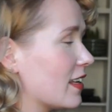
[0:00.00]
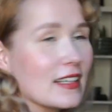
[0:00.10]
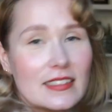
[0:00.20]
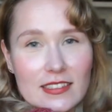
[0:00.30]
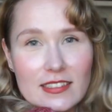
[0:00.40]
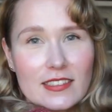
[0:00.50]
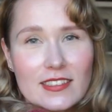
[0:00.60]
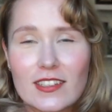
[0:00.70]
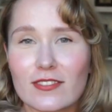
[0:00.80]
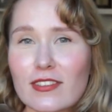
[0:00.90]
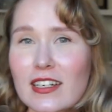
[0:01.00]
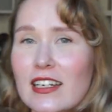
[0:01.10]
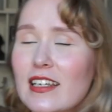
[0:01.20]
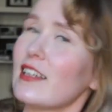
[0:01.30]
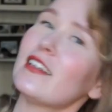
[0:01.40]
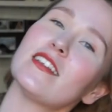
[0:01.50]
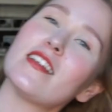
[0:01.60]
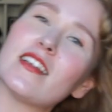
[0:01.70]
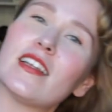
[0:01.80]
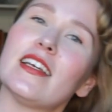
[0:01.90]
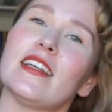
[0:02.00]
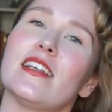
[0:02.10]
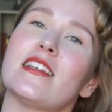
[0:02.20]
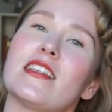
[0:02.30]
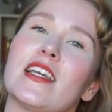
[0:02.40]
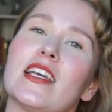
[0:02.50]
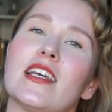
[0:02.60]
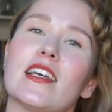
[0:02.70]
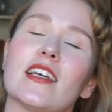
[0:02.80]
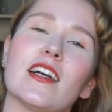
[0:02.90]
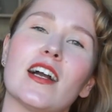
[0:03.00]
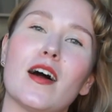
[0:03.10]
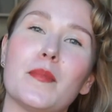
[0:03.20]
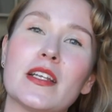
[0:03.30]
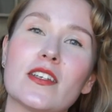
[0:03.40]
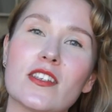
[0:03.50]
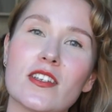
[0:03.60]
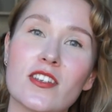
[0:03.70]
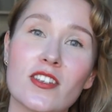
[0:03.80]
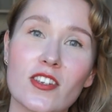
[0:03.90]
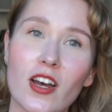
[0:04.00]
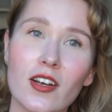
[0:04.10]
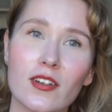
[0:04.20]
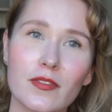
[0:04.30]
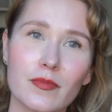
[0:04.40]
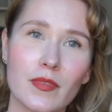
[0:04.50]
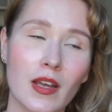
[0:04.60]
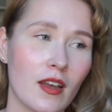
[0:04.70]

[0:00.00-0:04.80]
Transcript: It's a really easy garment to style